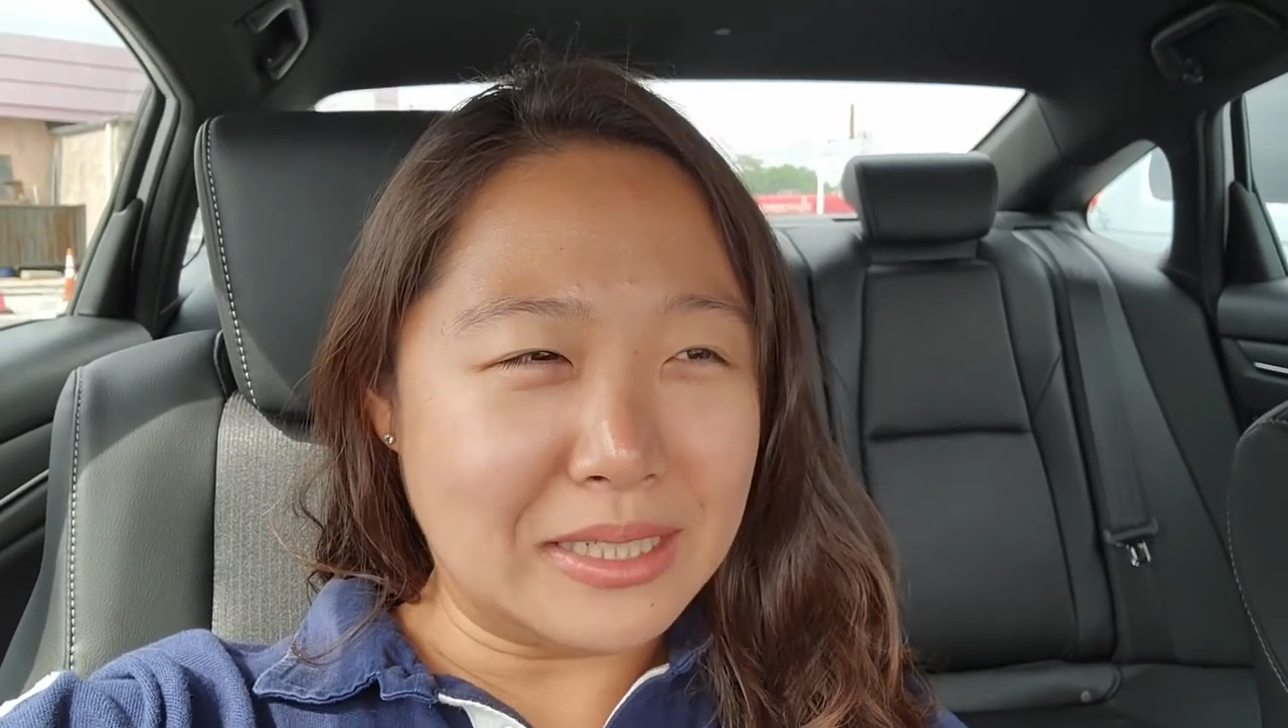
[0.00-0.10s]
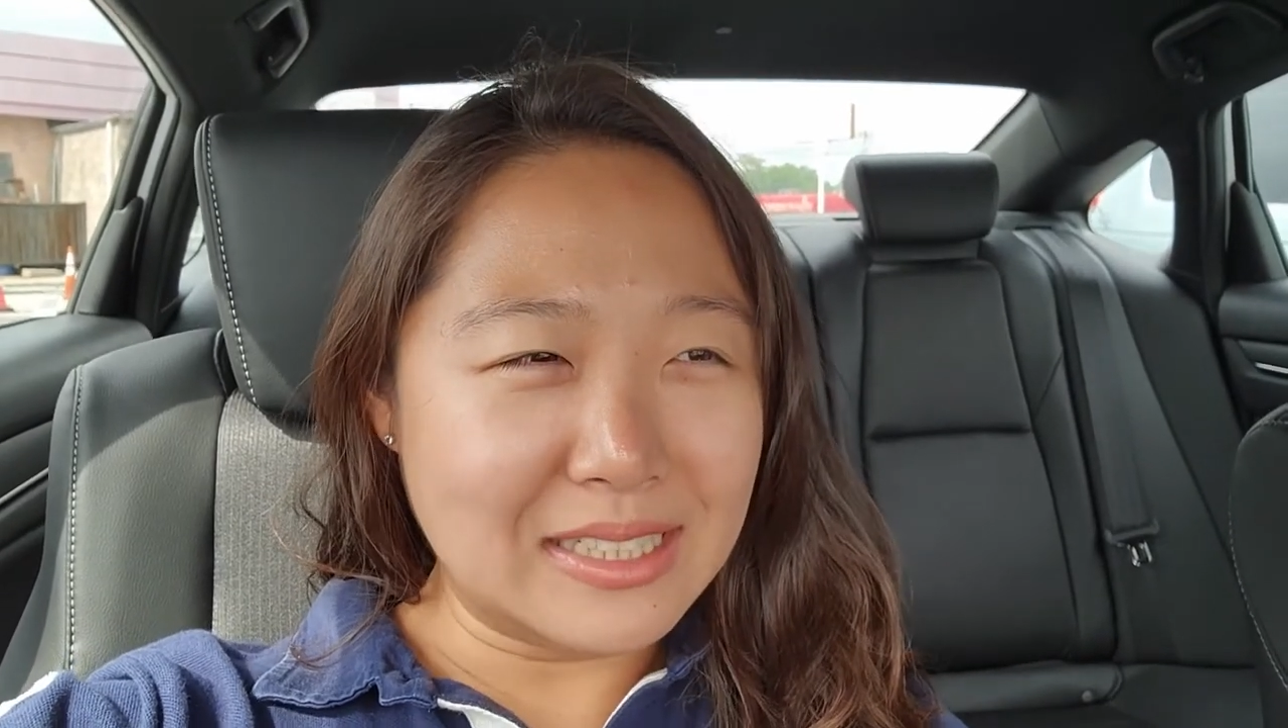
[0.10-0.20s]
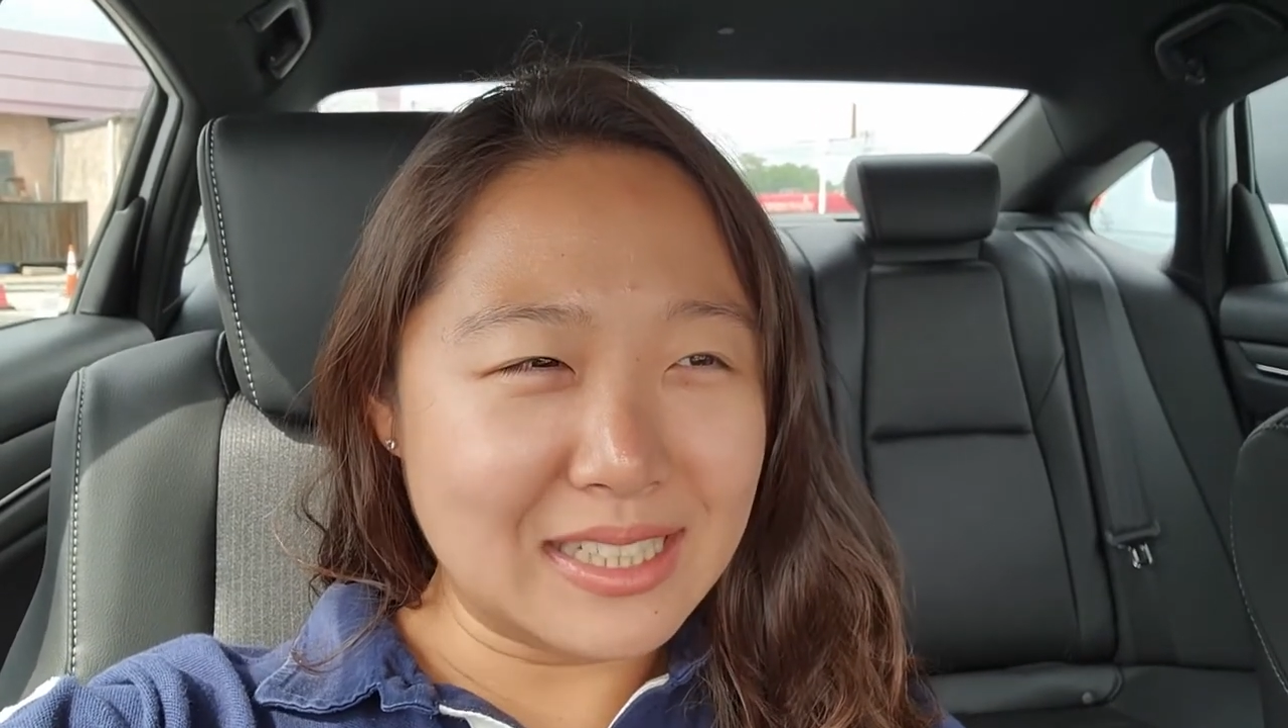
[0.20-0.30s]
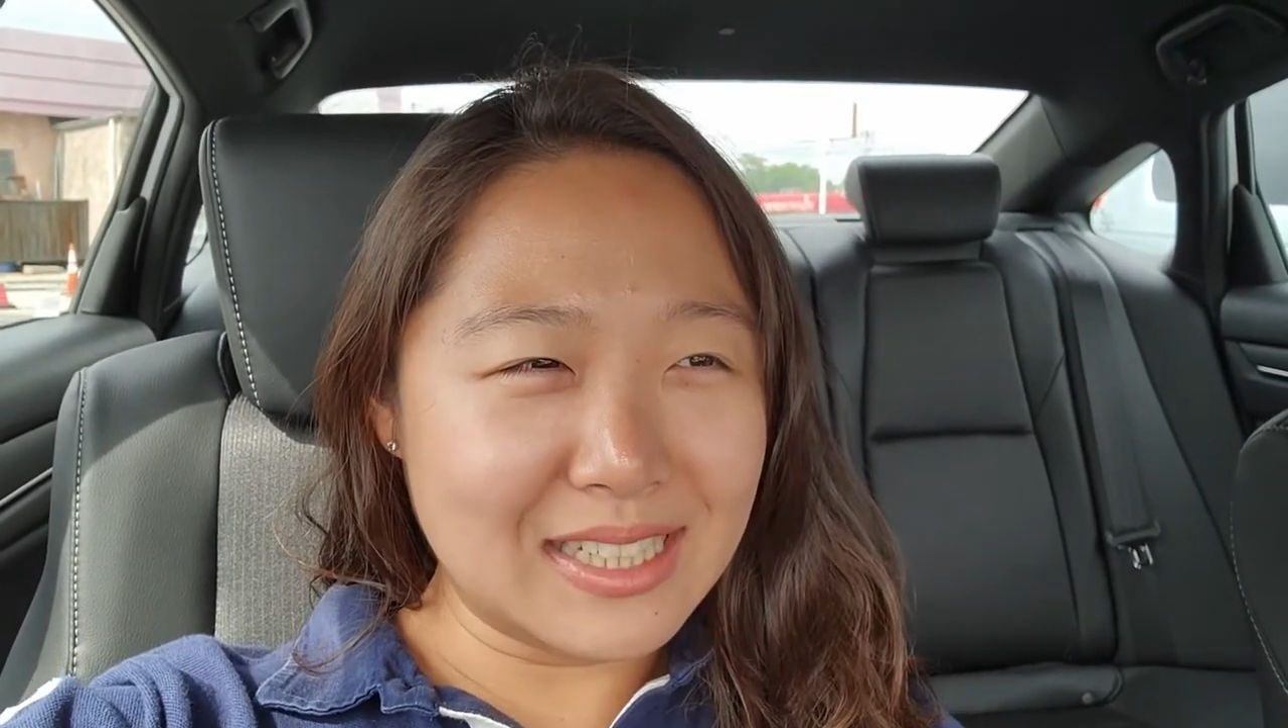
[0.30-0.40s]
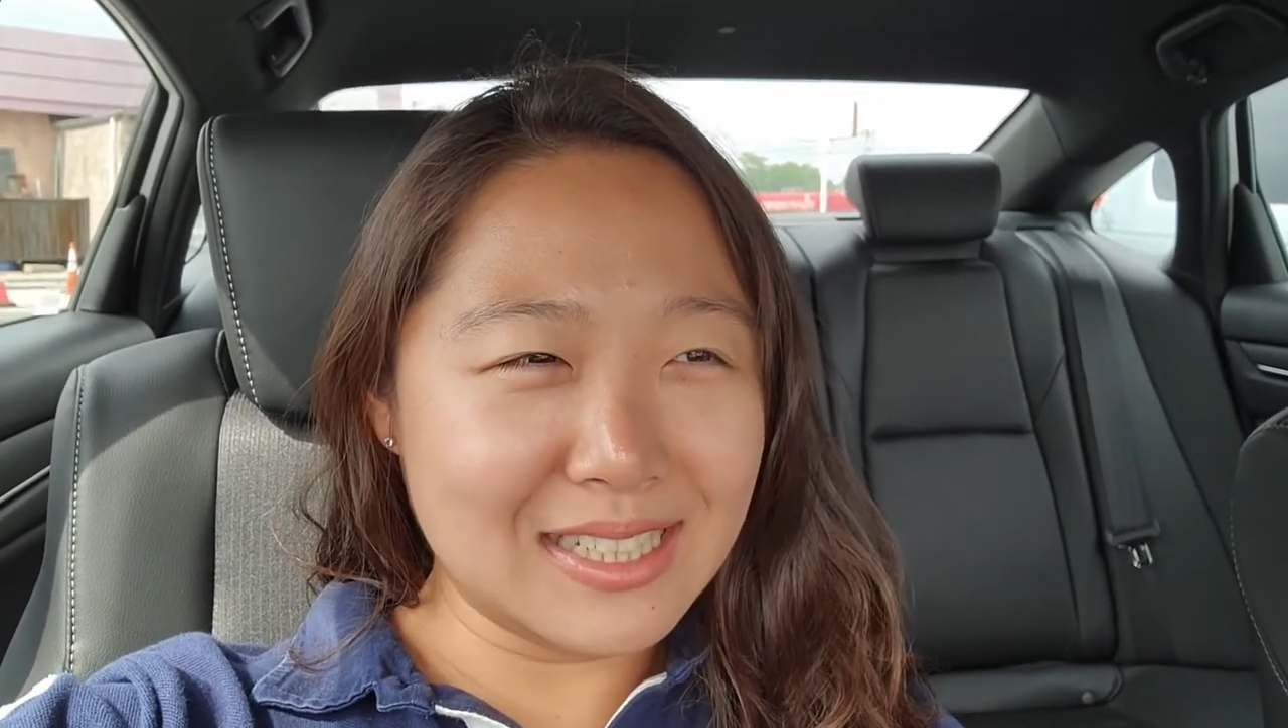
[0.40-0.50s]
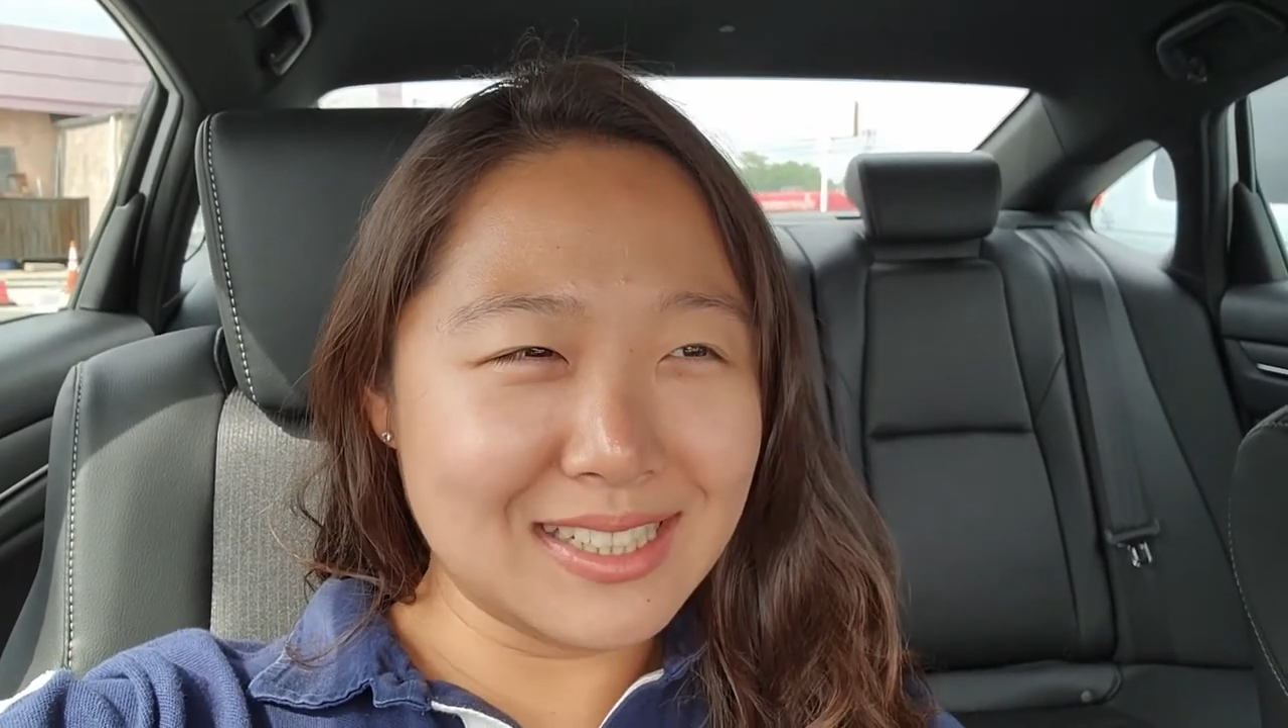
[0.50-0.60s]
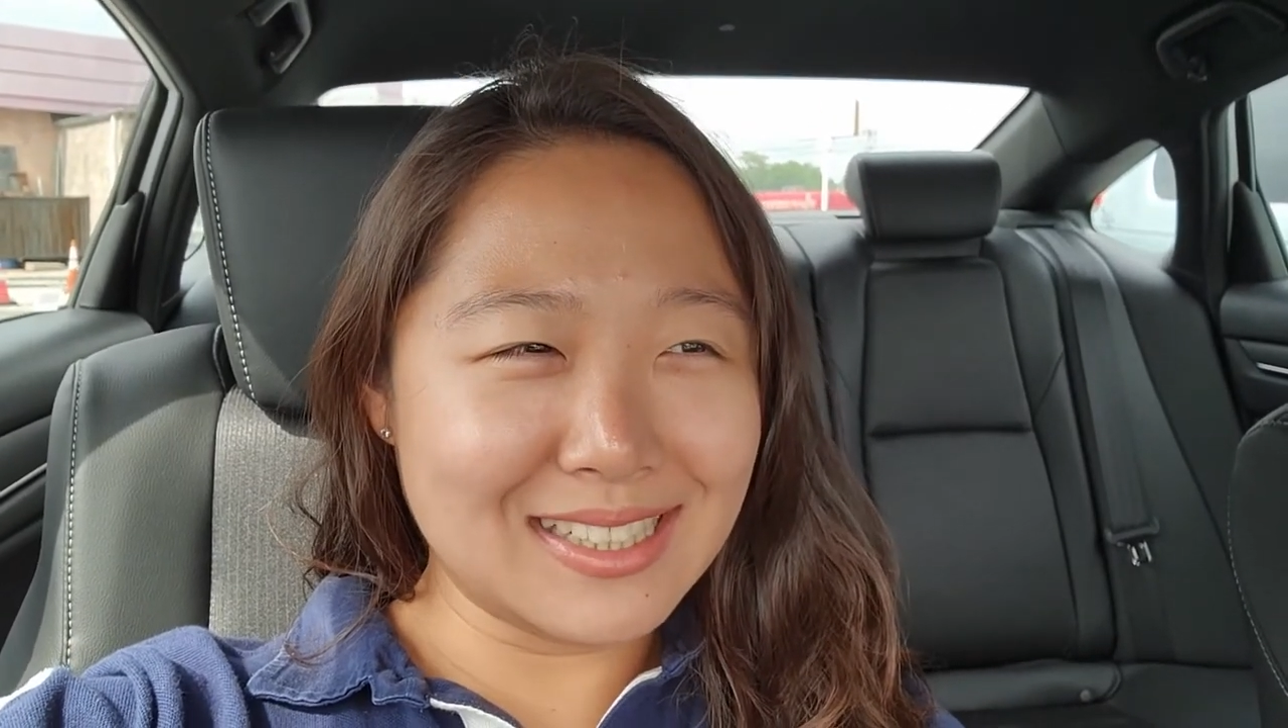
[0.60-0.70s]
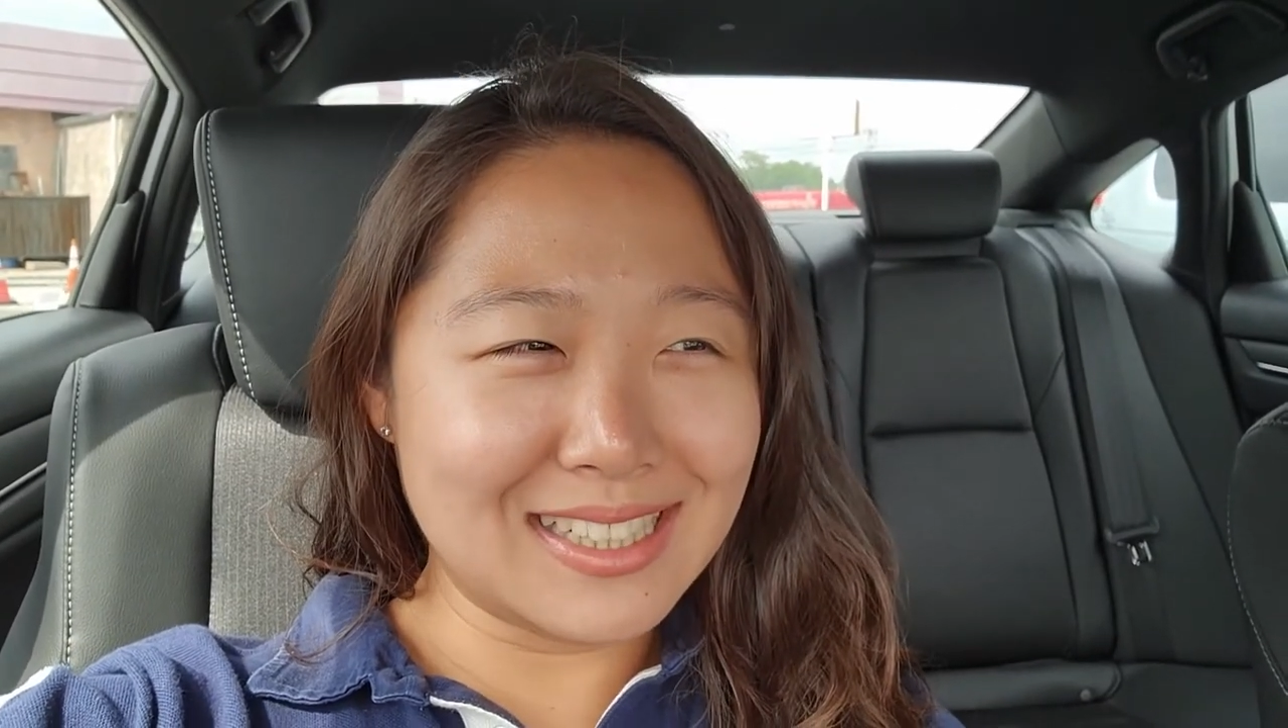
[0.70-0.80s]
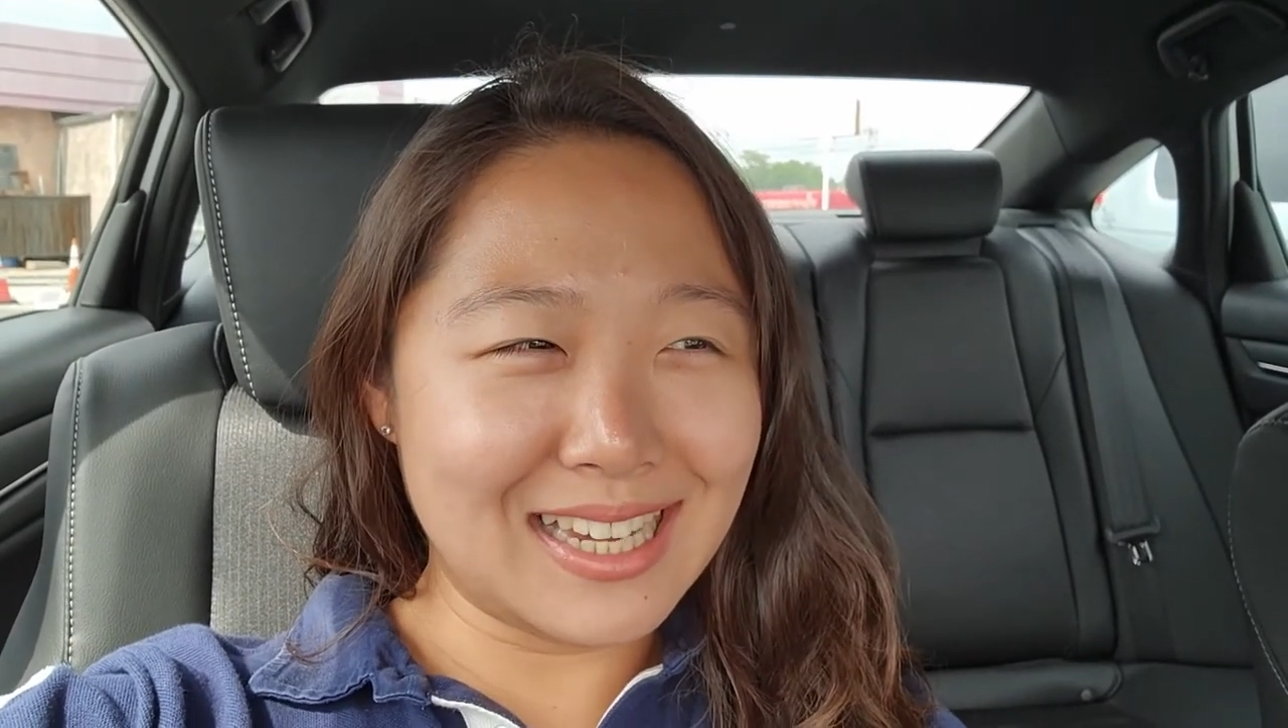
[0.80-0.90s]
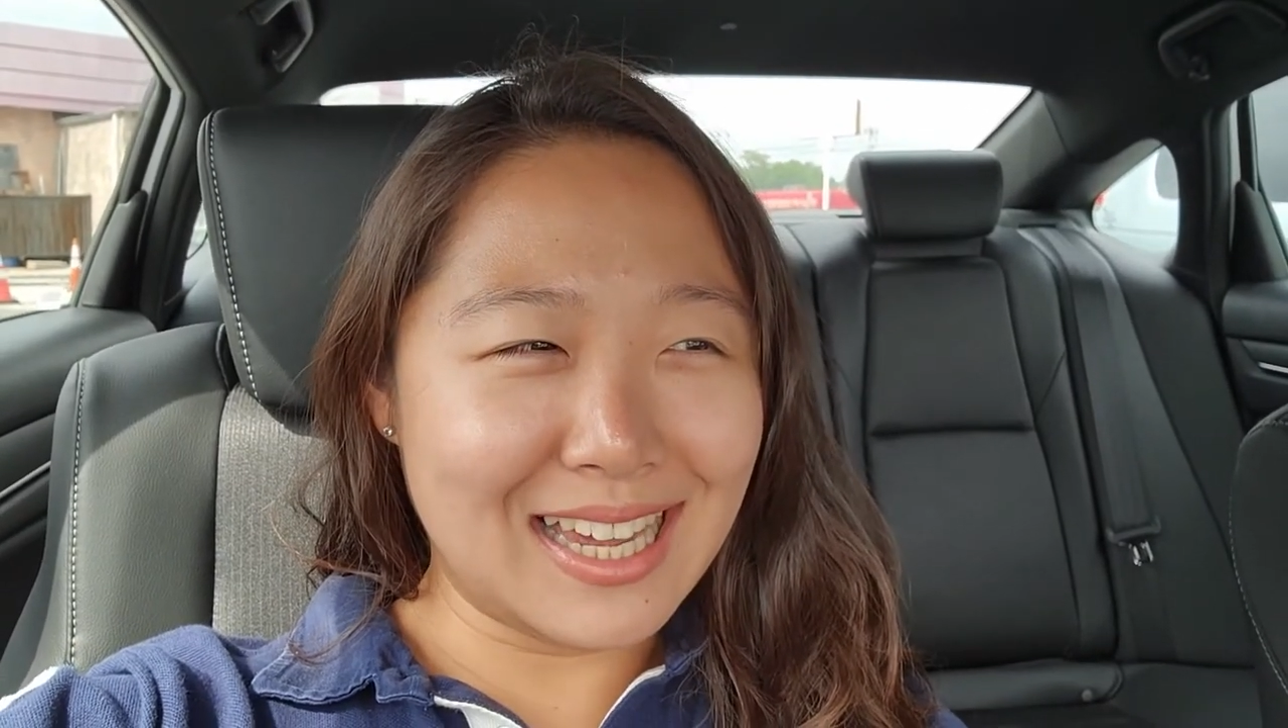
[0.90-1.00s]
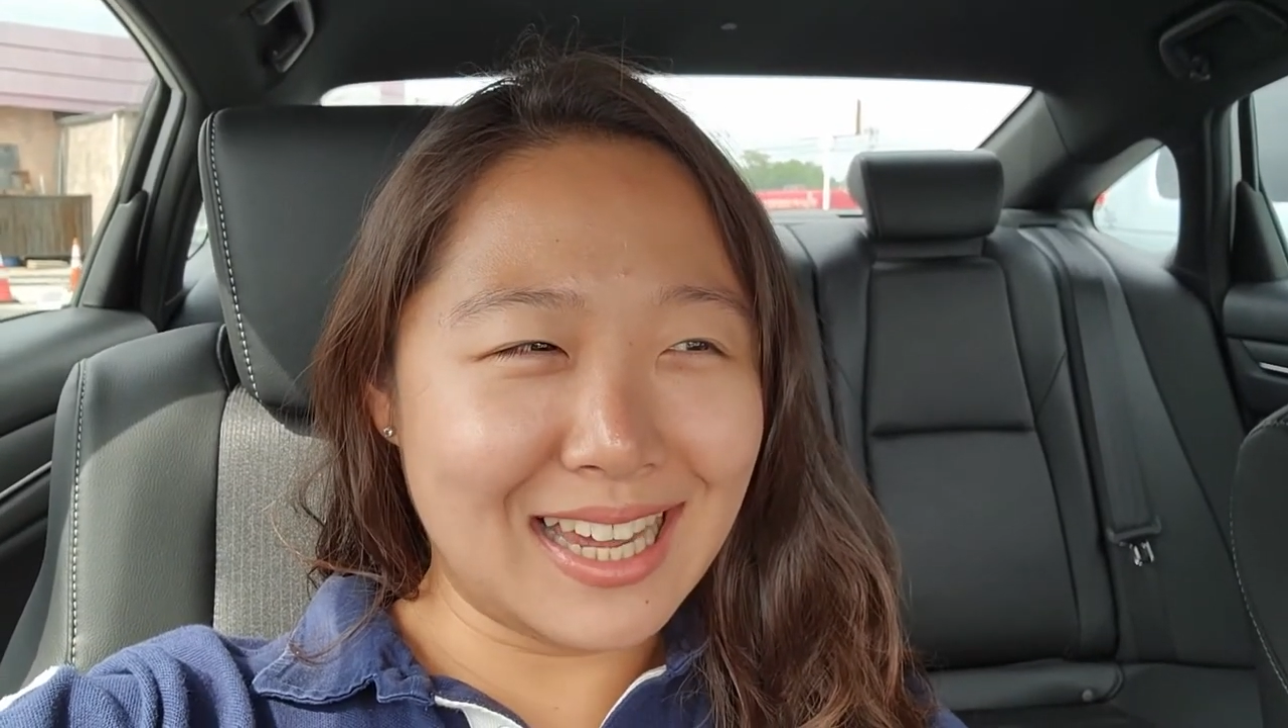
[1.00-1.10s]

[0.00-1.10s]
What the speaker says: really